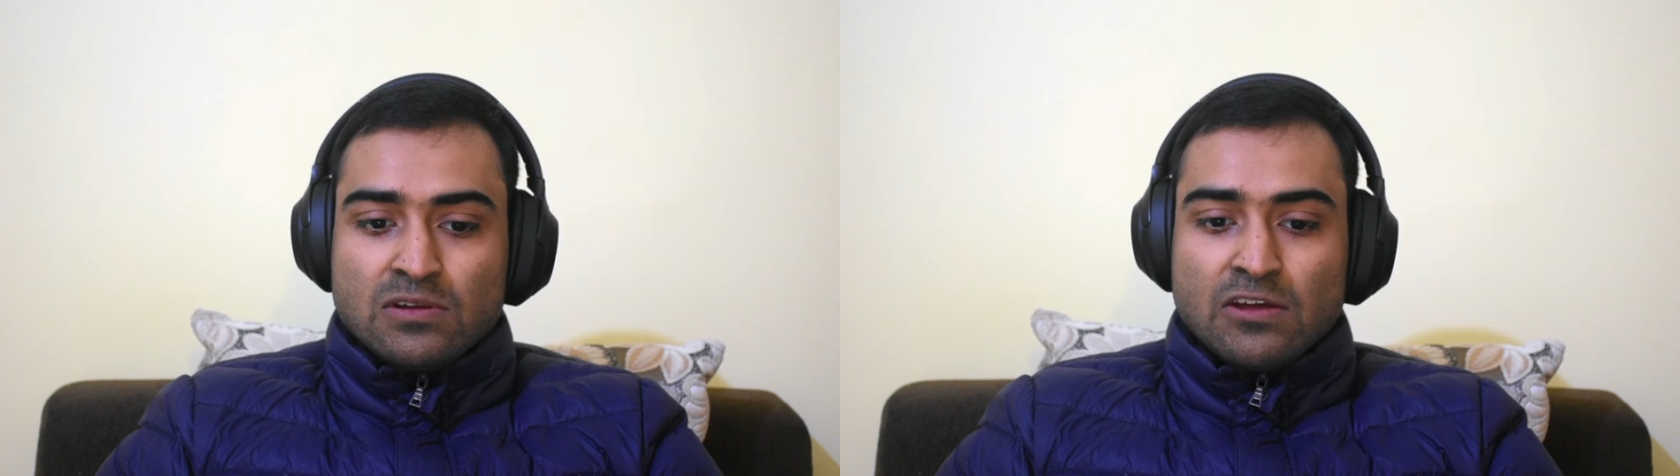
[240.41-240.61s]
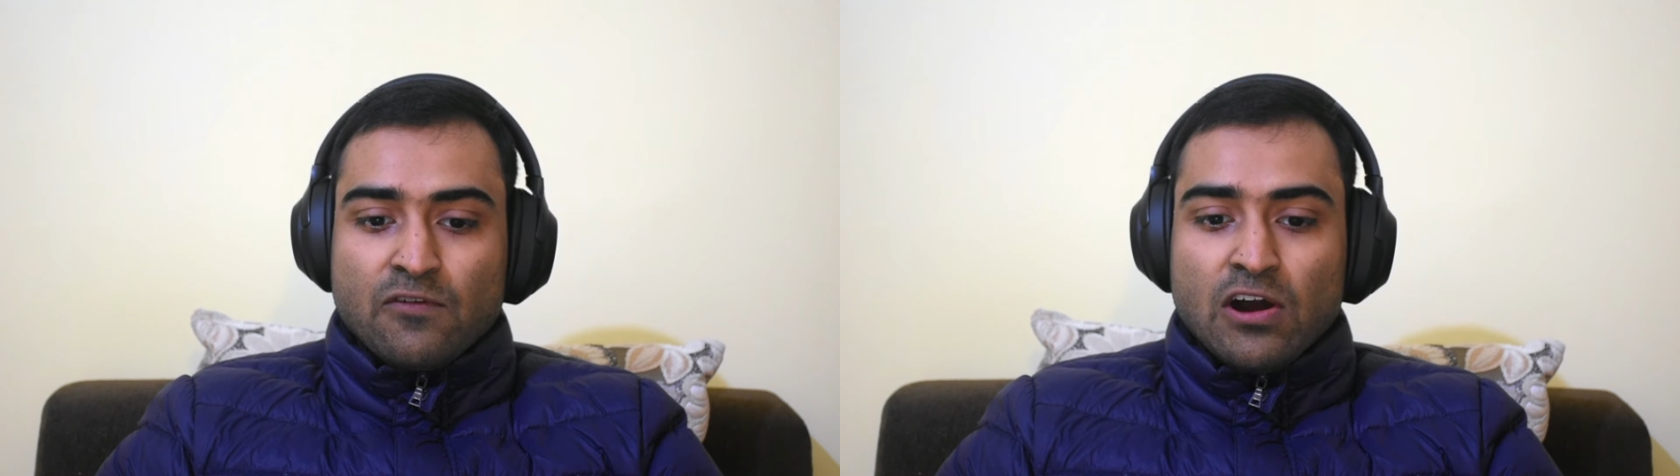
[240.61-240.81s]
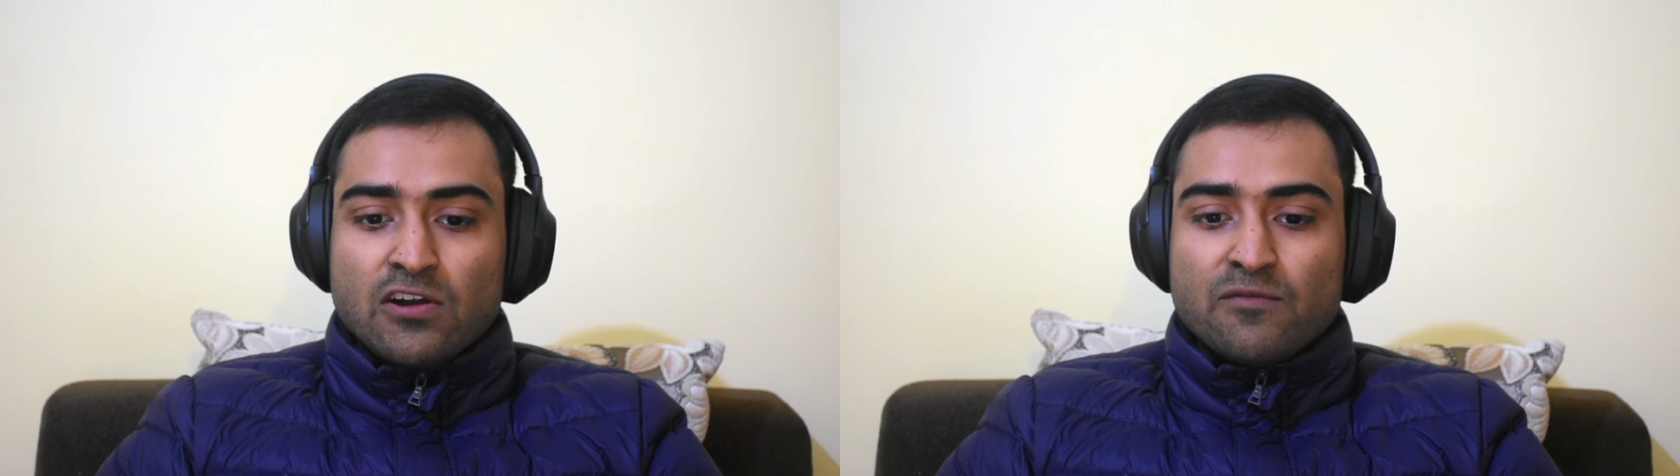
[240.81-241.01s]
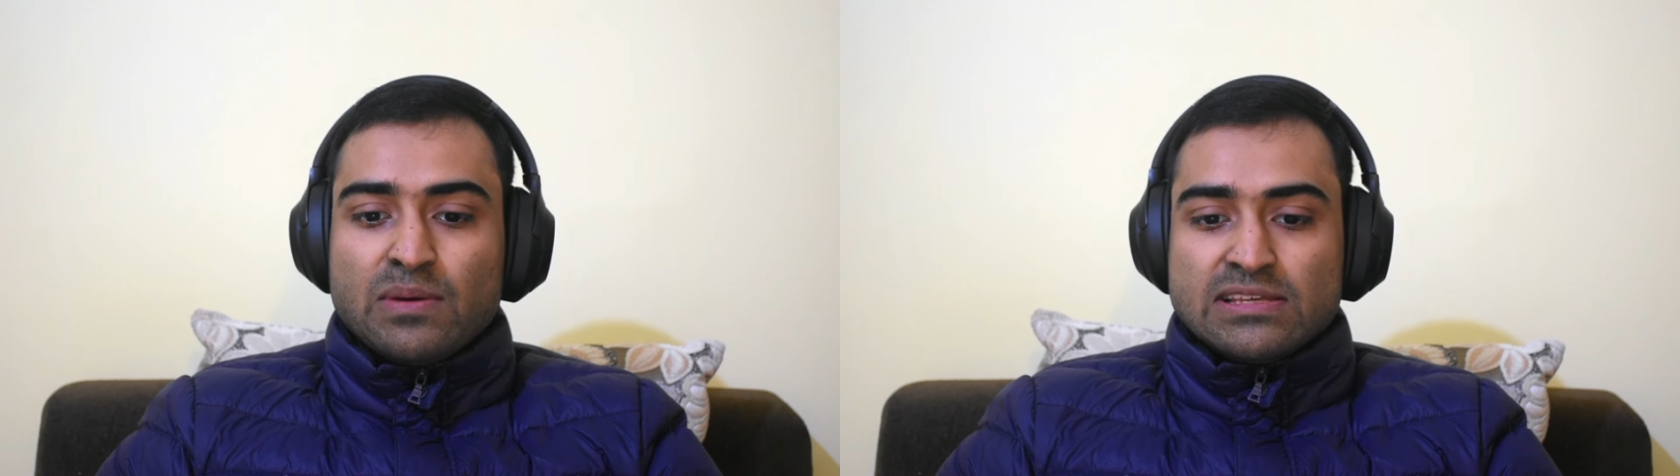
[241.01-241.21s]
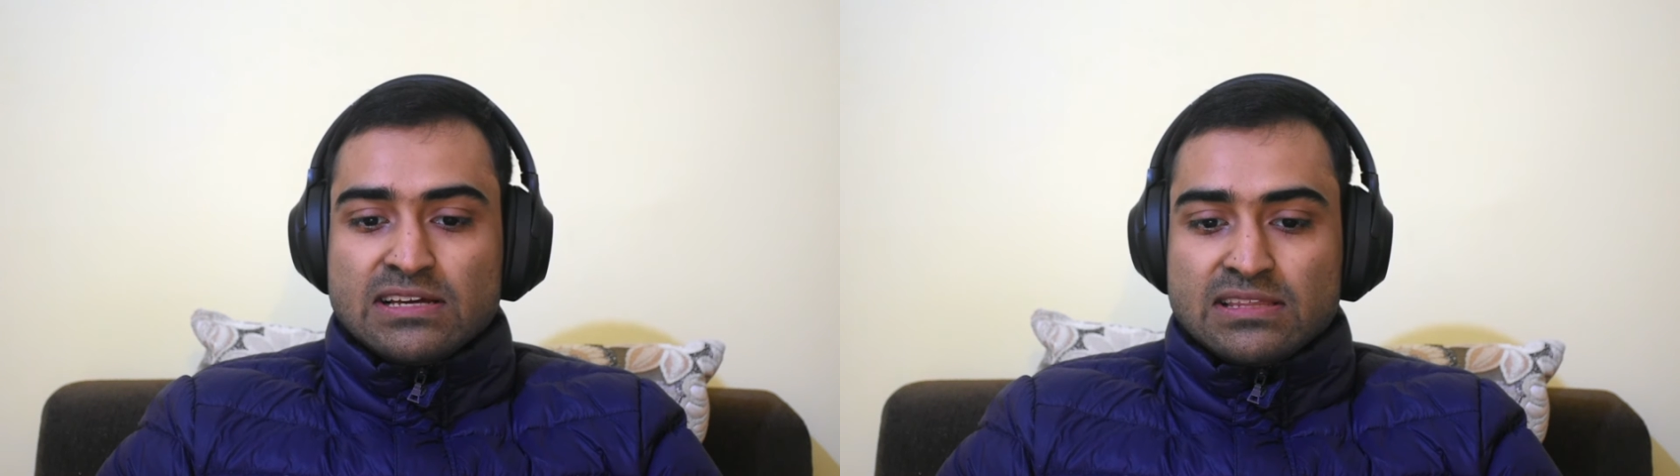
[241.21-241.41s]
devoid of
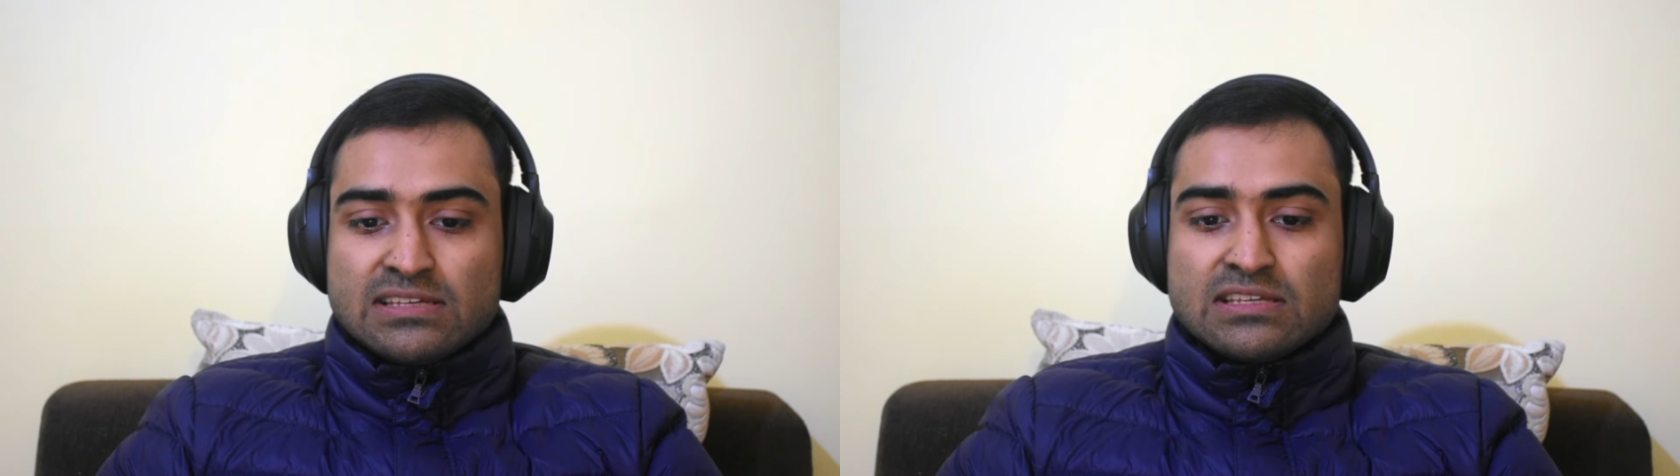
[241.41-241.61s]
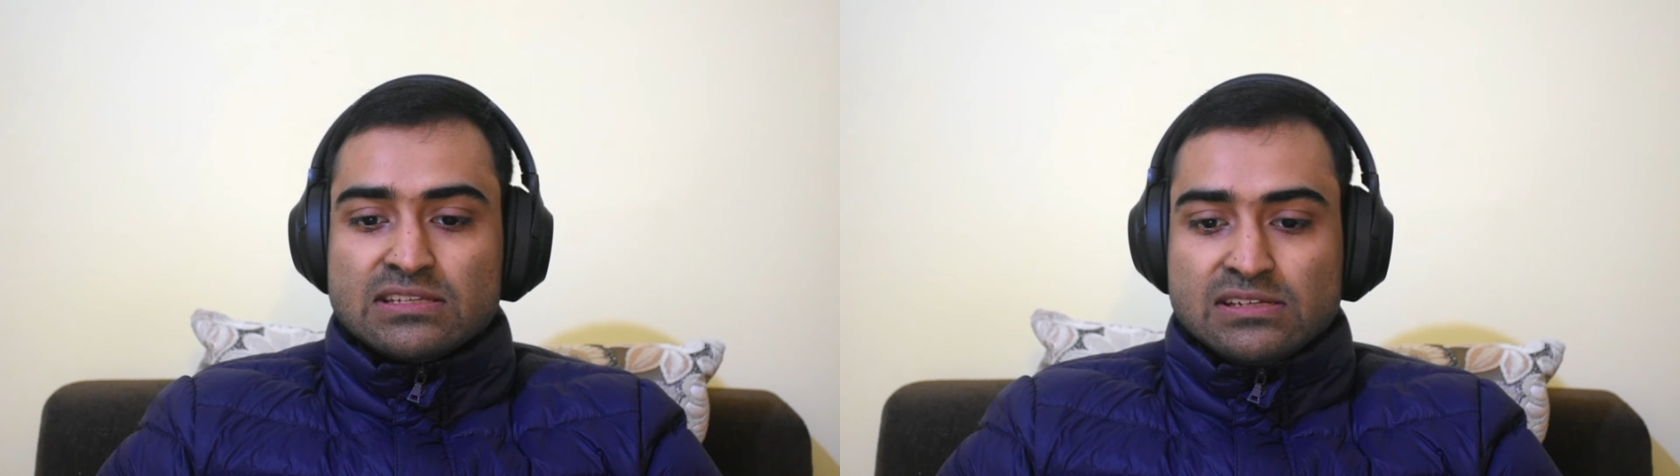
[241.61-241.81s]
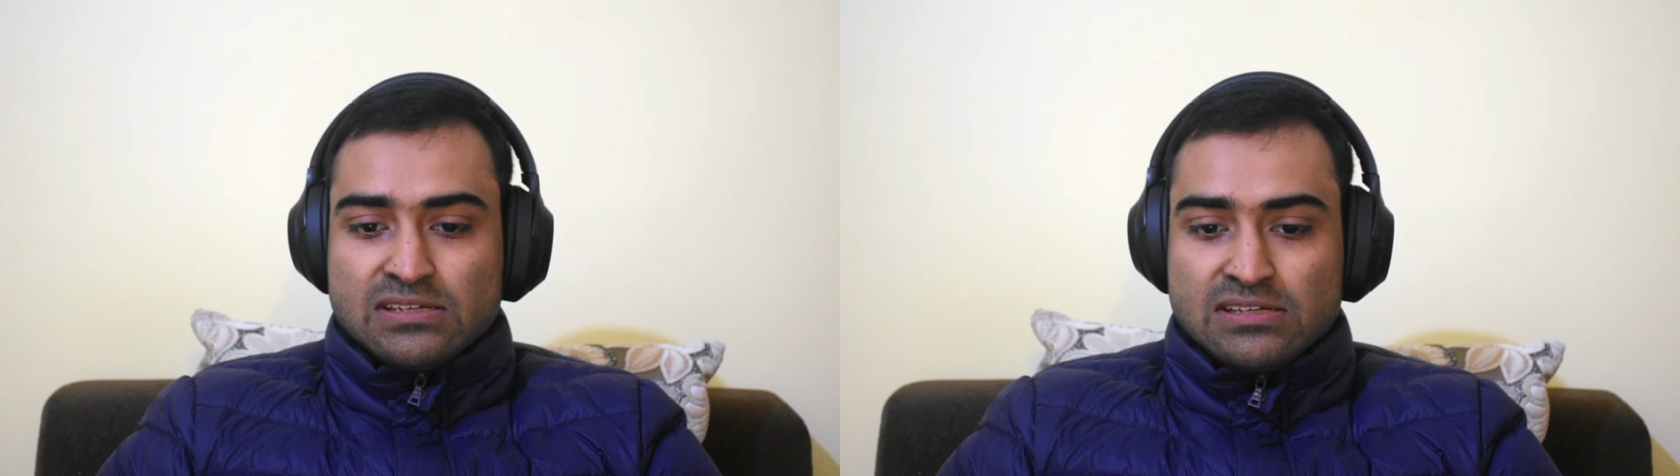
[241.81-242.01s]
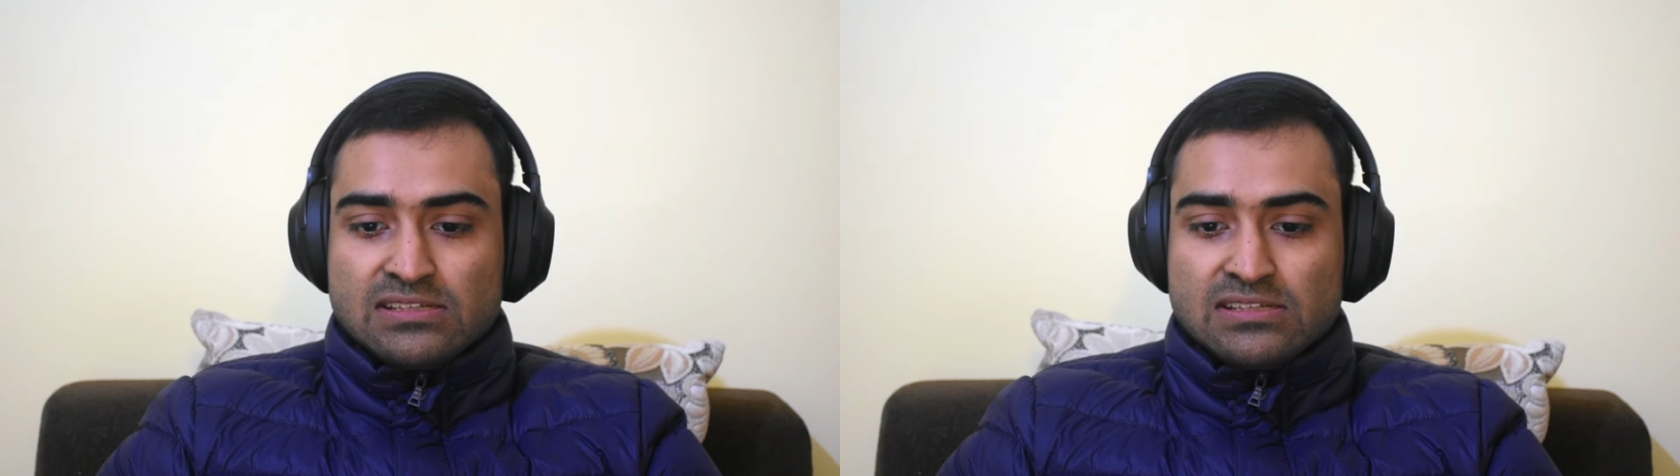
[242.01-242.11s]
basic necessities